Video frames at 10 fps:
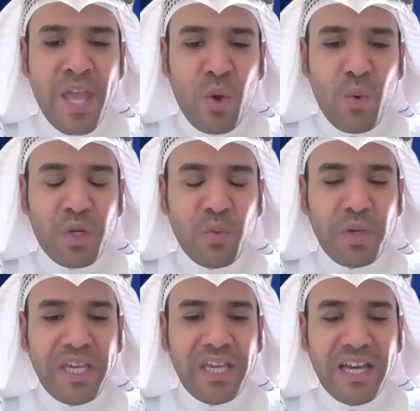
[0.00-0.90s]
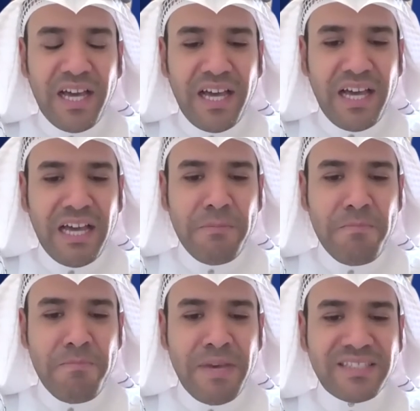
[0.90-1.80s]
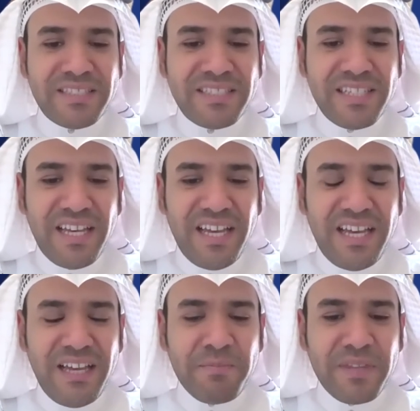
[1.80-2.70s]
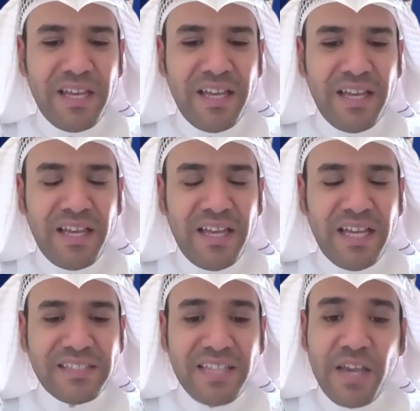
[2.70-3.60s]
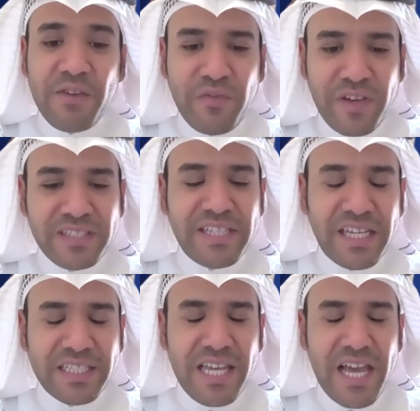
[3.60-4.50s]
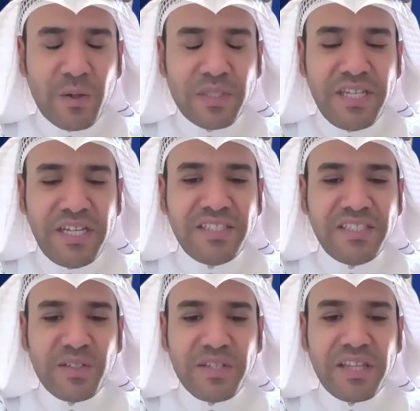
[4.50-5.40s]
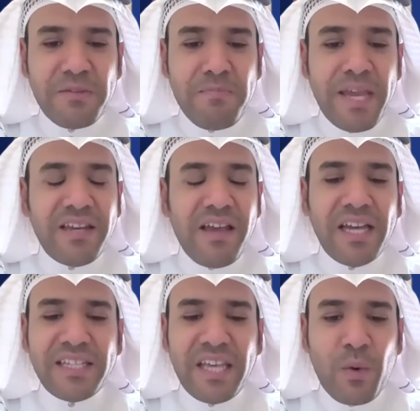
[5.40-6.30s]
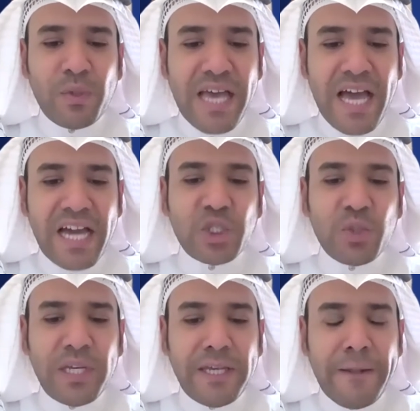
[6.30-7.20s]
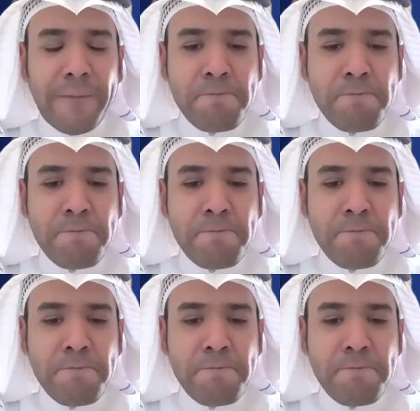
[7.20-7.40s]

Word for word: when we uh, met um, uh, at Taif University English Language Center, the main idea was actually